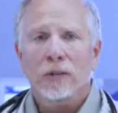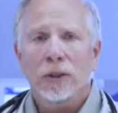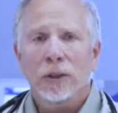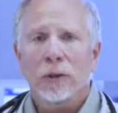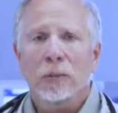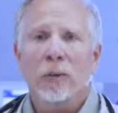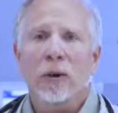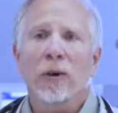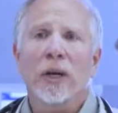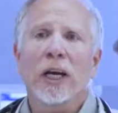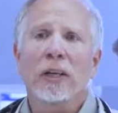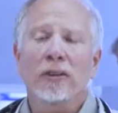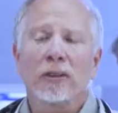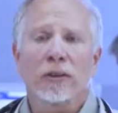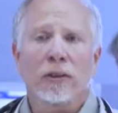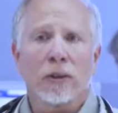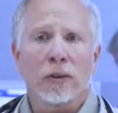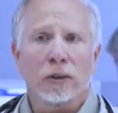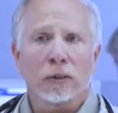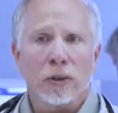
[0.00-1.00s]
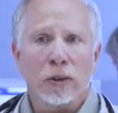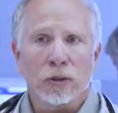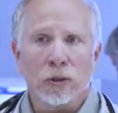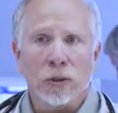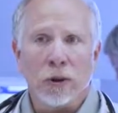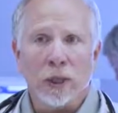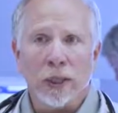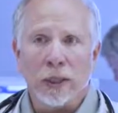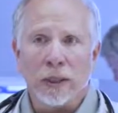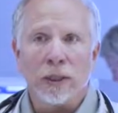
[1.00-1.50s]
So procalcitonin was
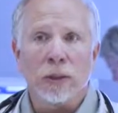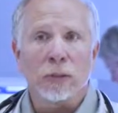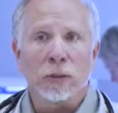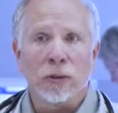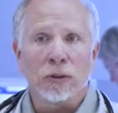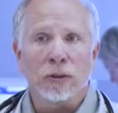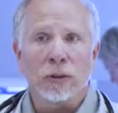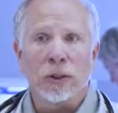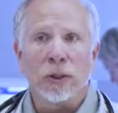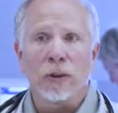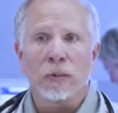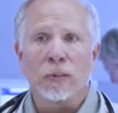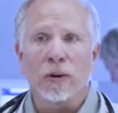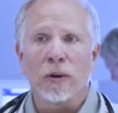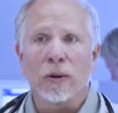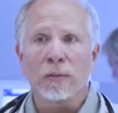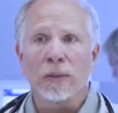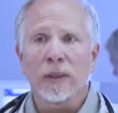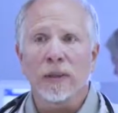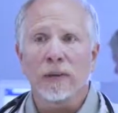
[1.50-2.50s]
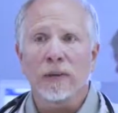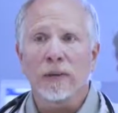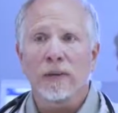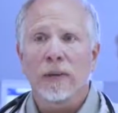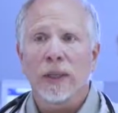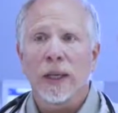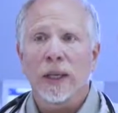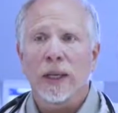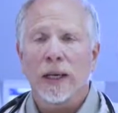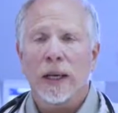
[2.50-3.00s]
drawn in the emergency department,
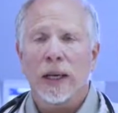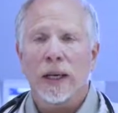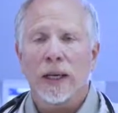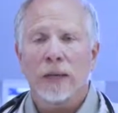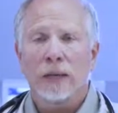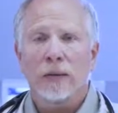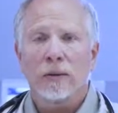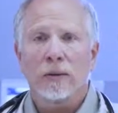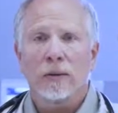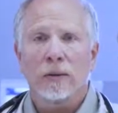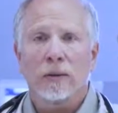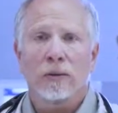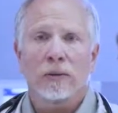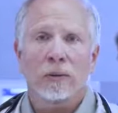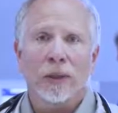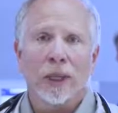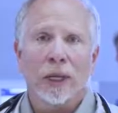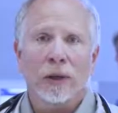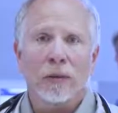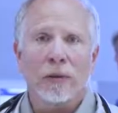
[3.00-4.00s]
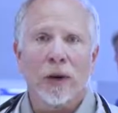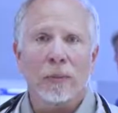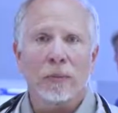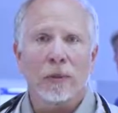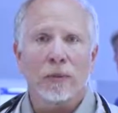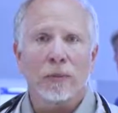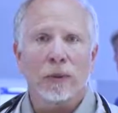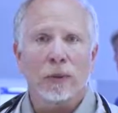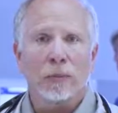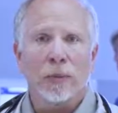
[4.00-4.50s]
and we got a
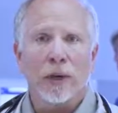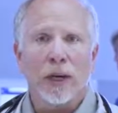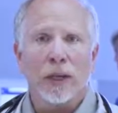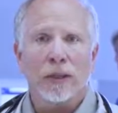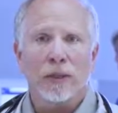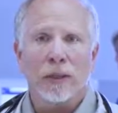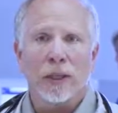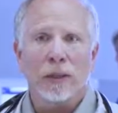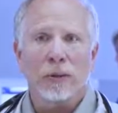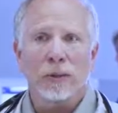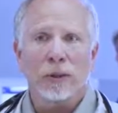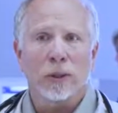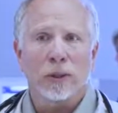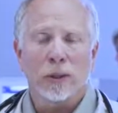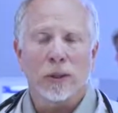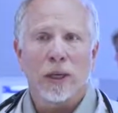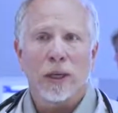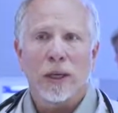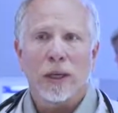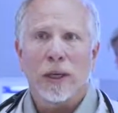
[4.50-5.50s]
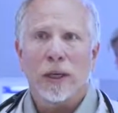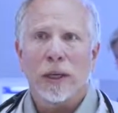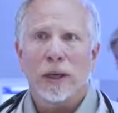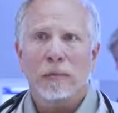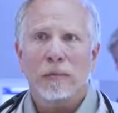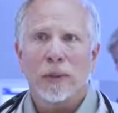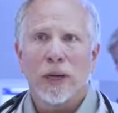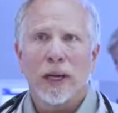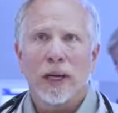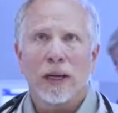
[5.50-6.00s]
rapid response, and it was
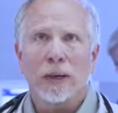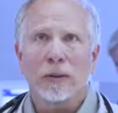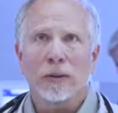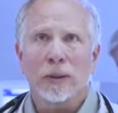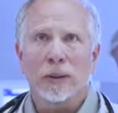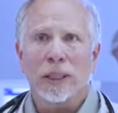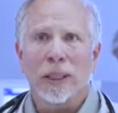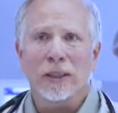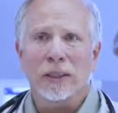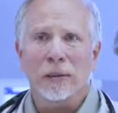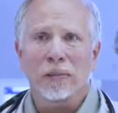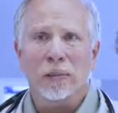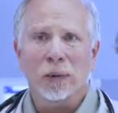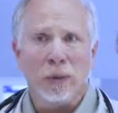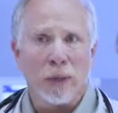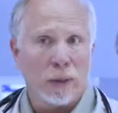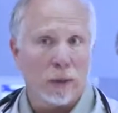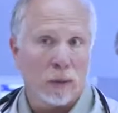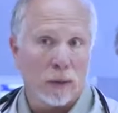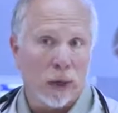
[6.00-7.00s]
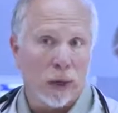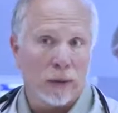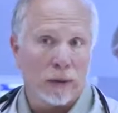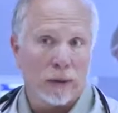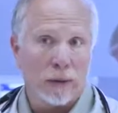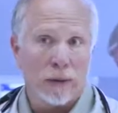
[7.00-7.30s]
about less than 0.1.